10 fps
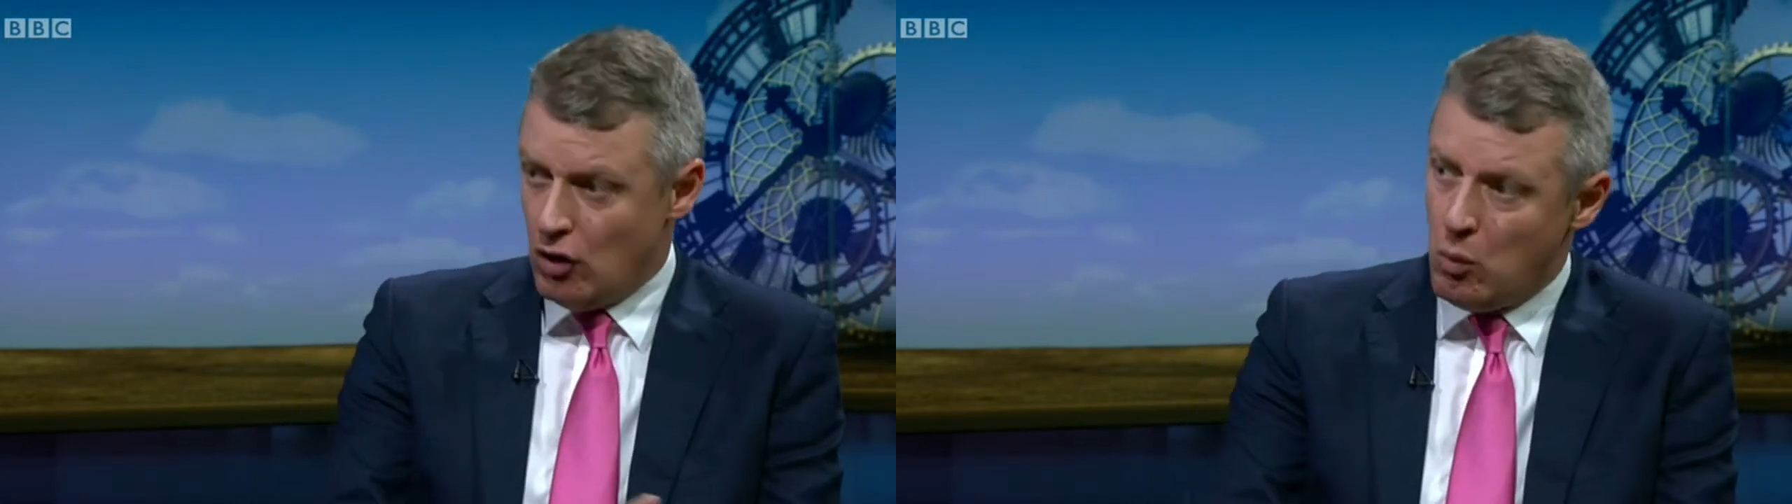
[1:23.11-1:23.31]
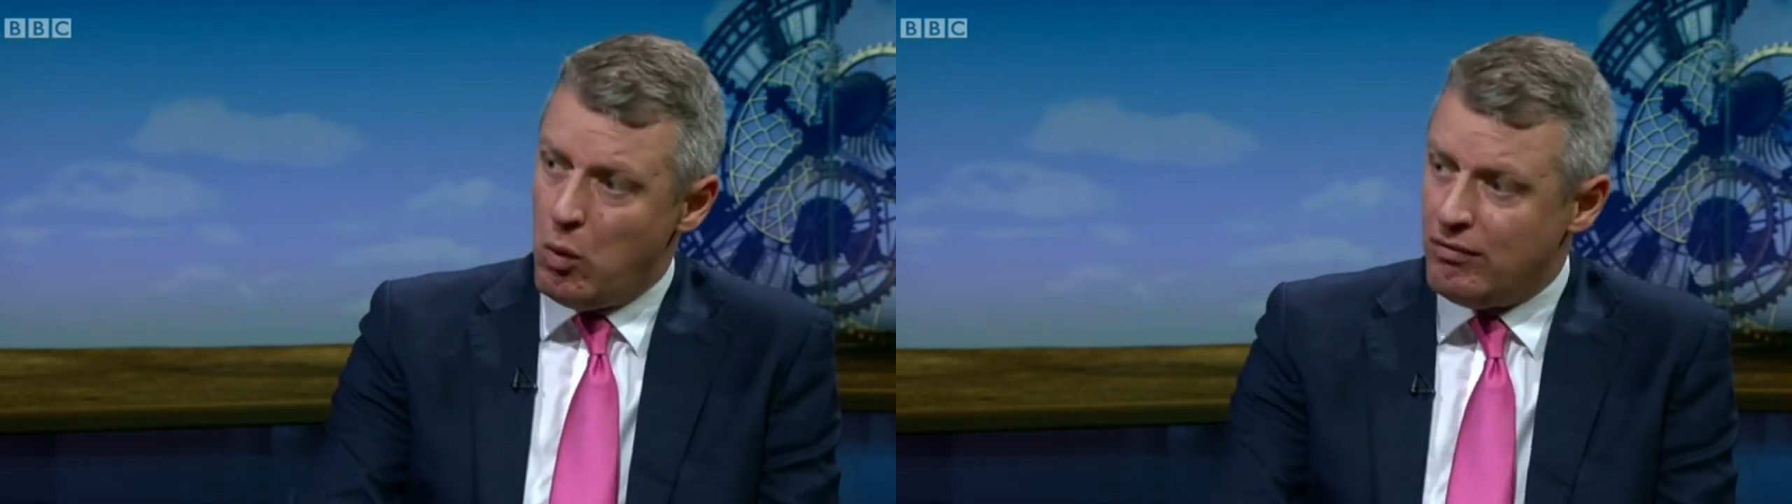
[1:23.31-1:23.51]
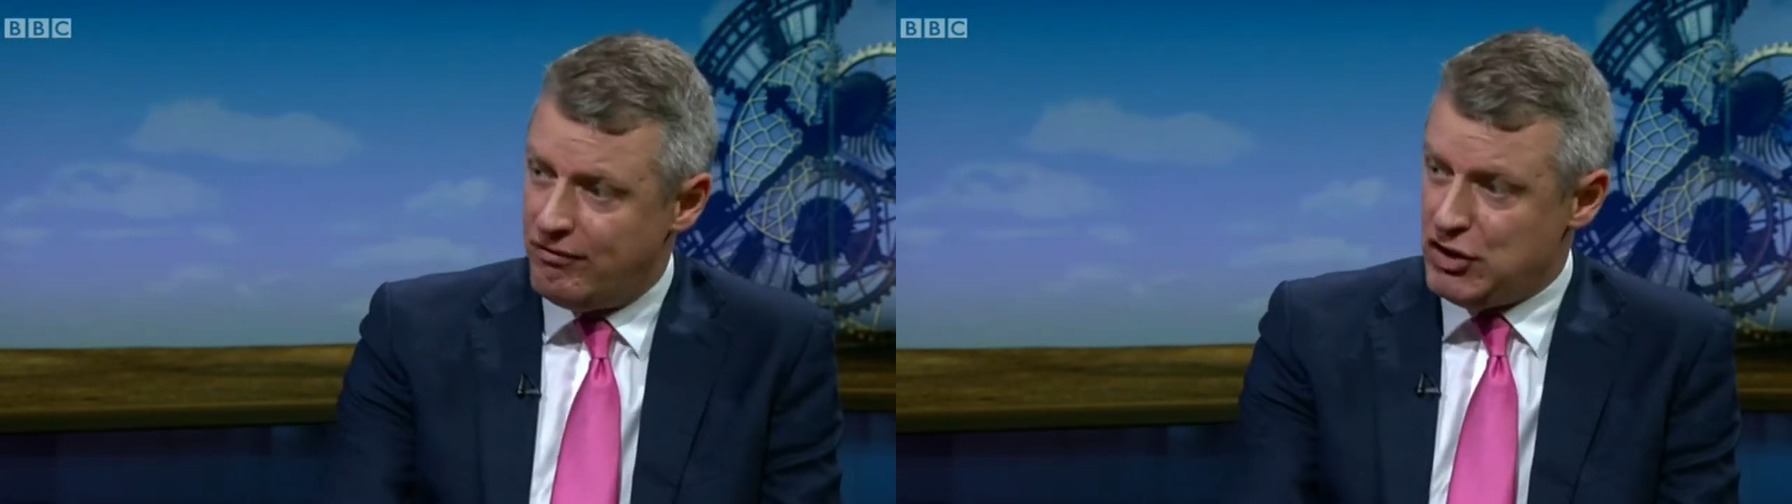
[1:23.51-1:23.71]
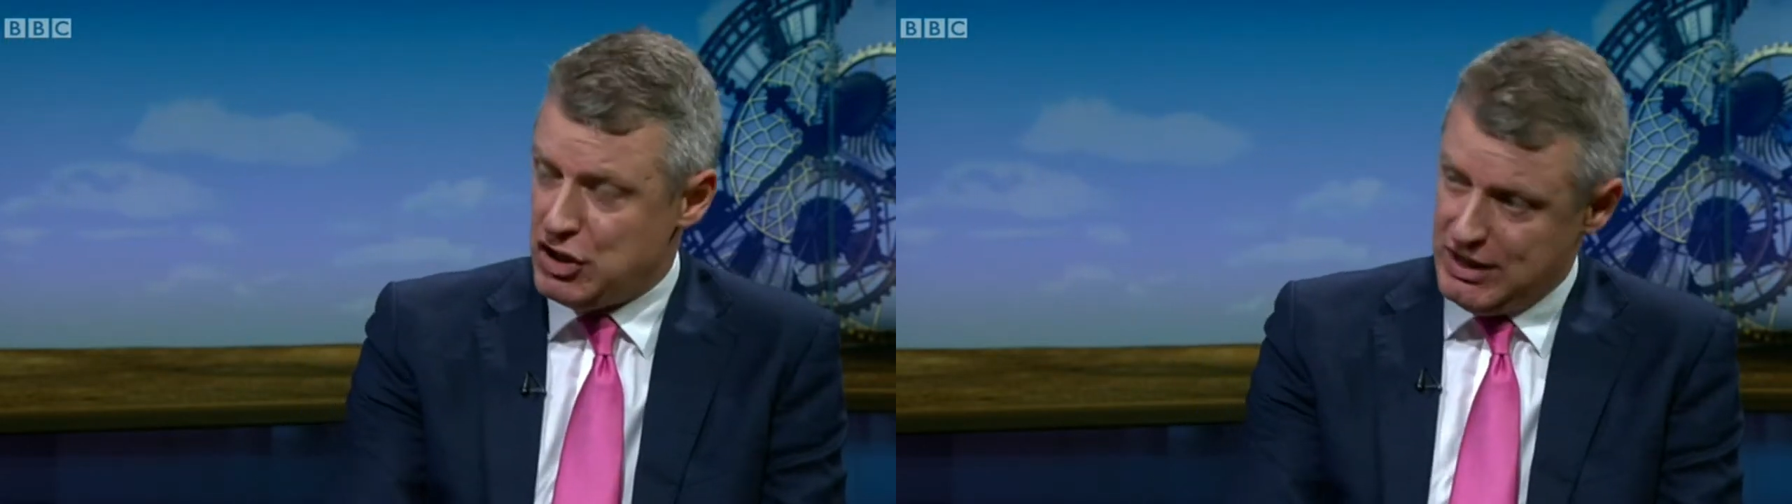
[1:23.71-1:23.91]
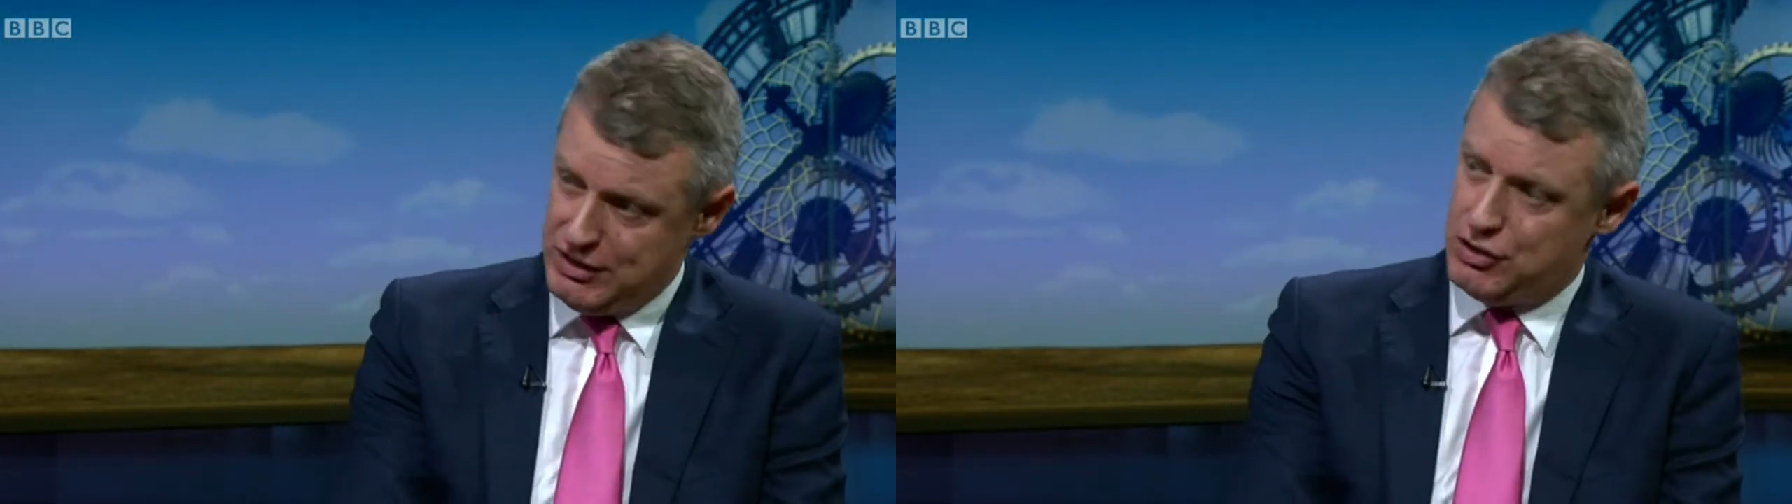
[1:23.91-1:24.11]
not one
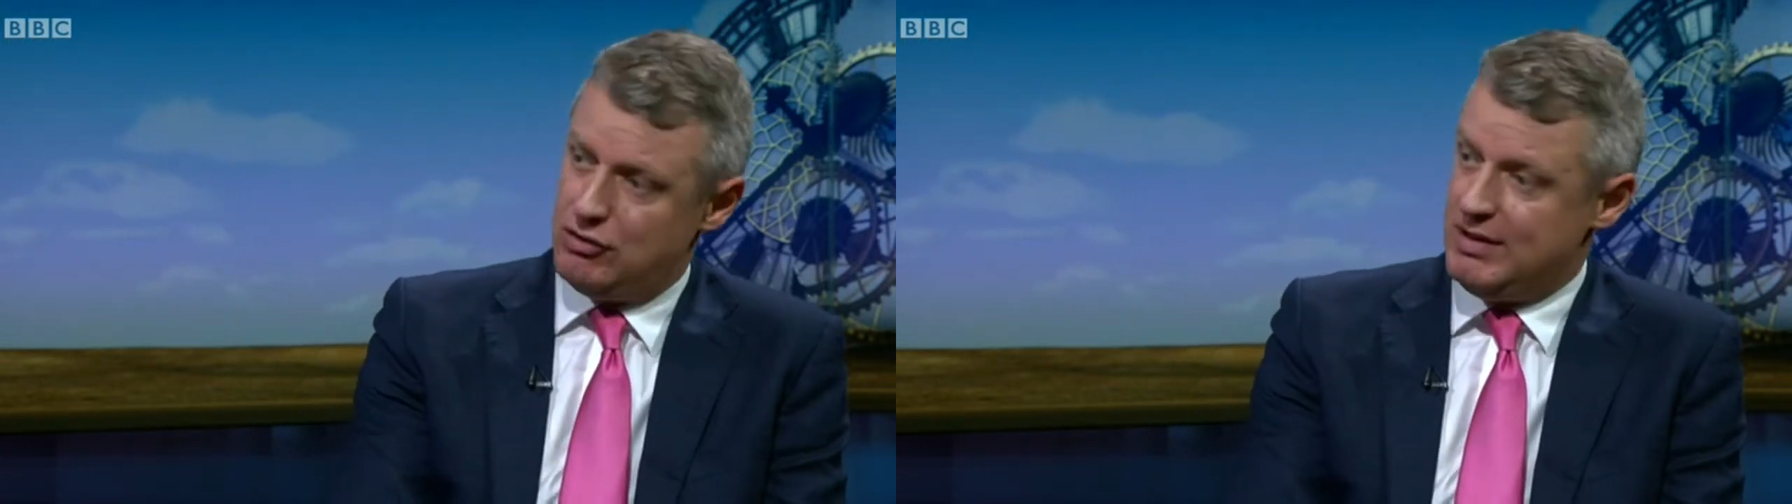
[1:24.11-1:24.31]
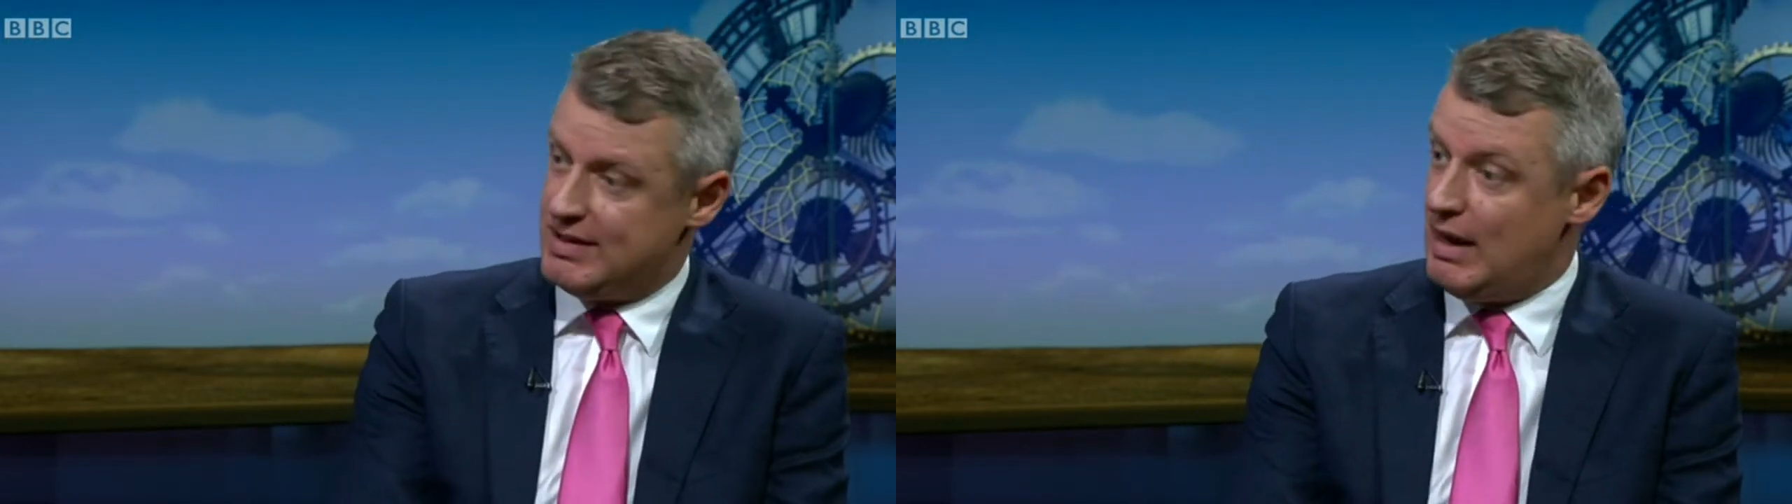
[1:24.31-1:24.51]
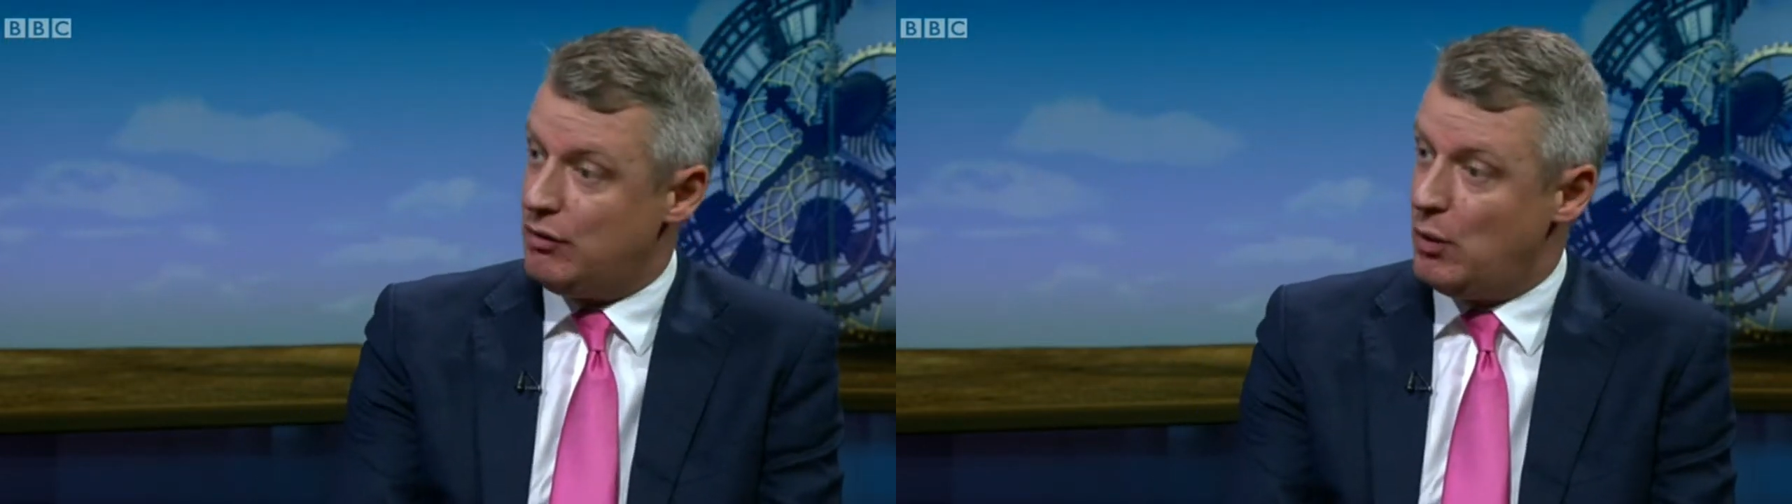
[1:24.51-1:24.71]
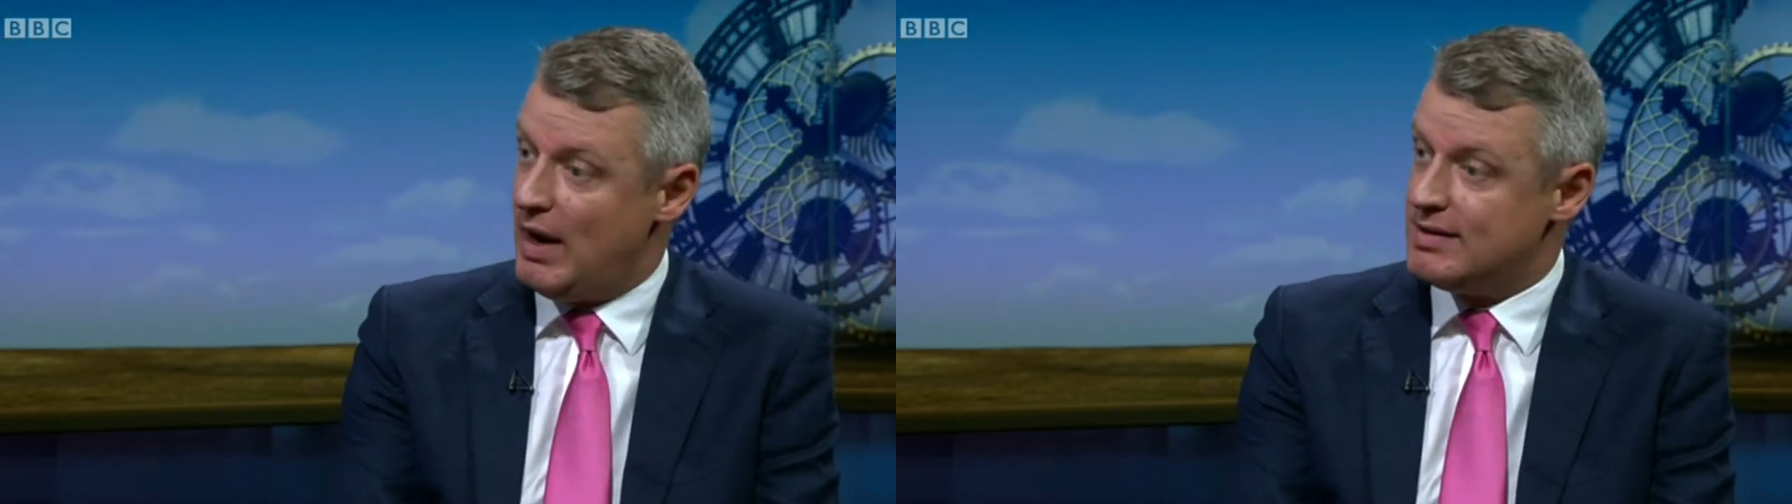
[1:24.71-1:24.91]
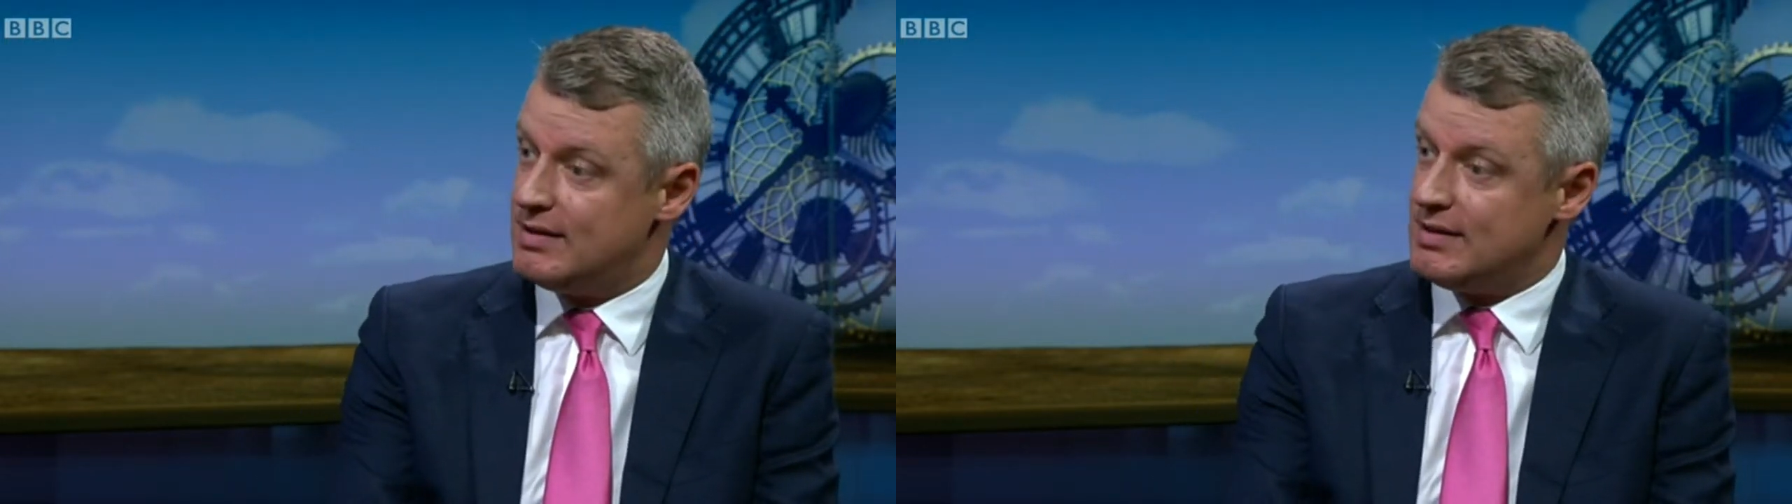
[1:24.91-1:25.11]
fishing industry in the southwest.